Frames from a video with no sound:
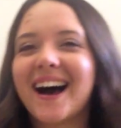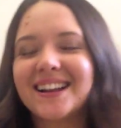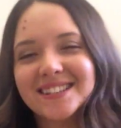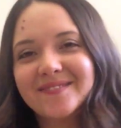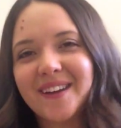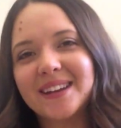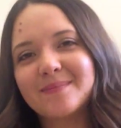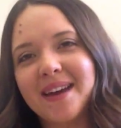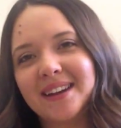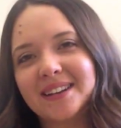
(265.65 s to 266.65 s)
I did find
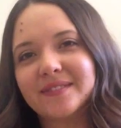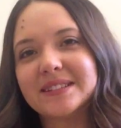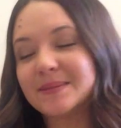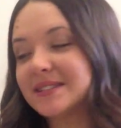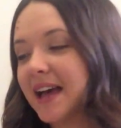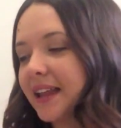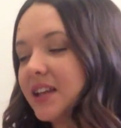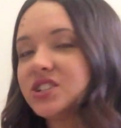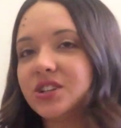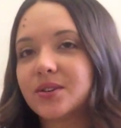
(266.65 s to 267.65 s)
it made a difference with
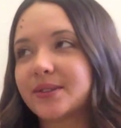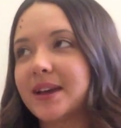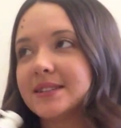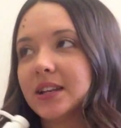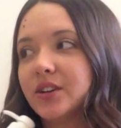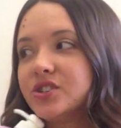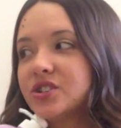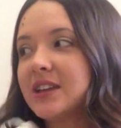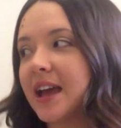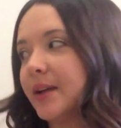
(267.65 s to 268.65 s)
Taylor. She also has the
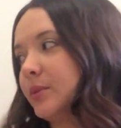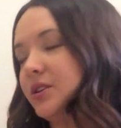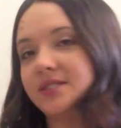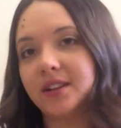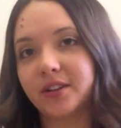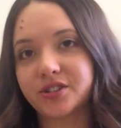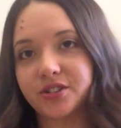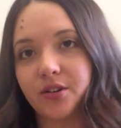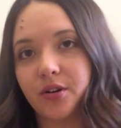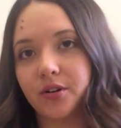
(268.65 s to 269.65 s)
lotion, and we used the
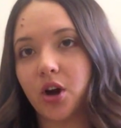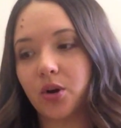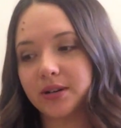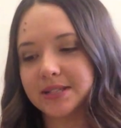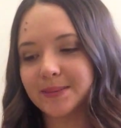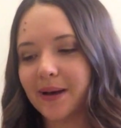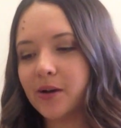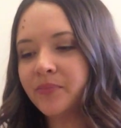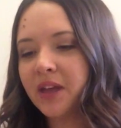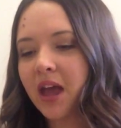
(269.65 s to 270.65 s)
lotion on Owen as
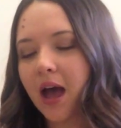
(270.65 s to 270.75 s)
well.